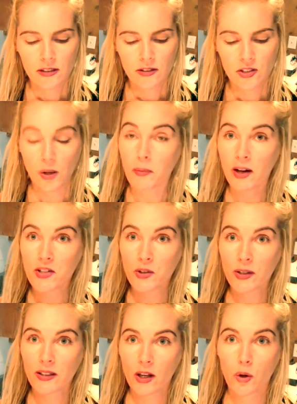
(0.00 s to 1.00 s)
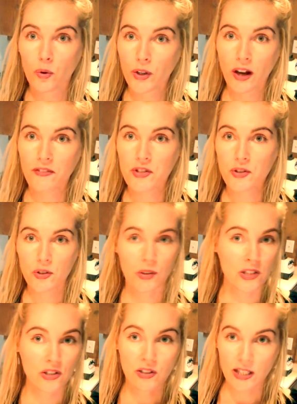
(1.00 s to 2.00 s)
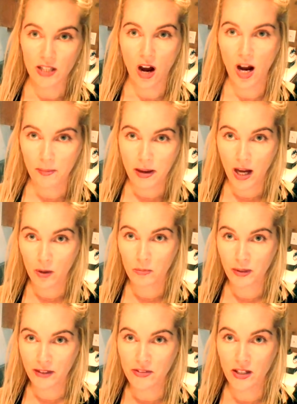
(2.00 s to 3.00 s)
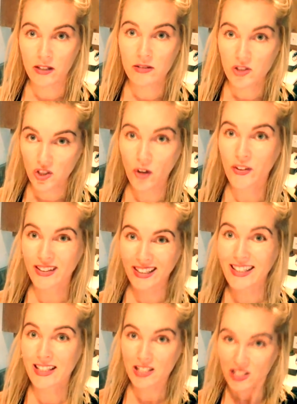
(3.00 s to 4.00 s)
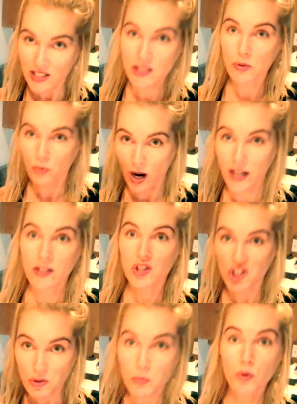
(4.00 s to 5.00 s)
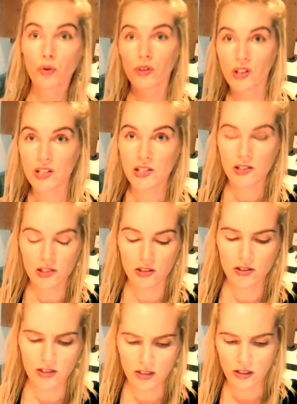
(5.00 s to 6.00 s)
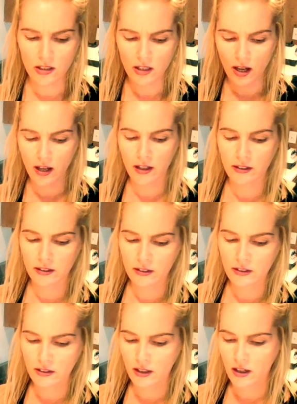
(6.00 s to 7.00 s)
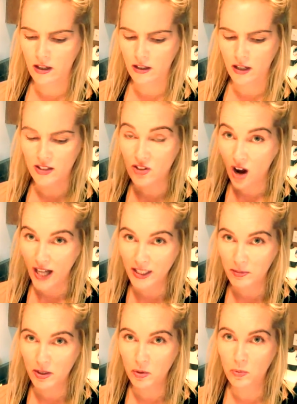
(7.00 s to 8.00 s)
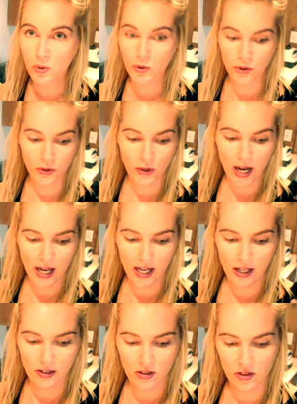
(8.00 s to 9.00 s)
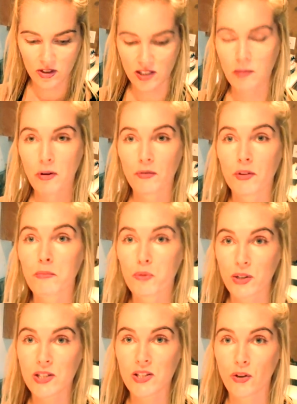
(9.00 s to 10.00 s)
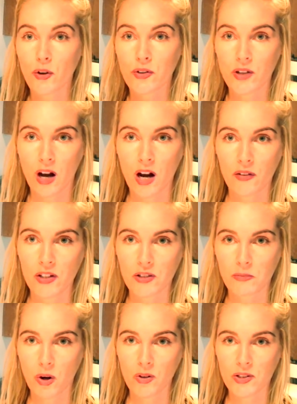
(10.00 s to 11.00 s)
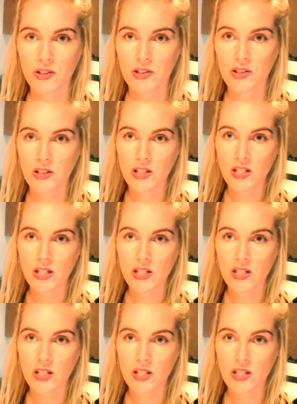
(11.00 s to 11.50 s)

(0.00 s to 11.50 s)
So by doing that, all you have to do is you need a high-powered blender so that it gets the right smooth consistency, and a tiny bit of water and some of the pre-soaked Irish moss.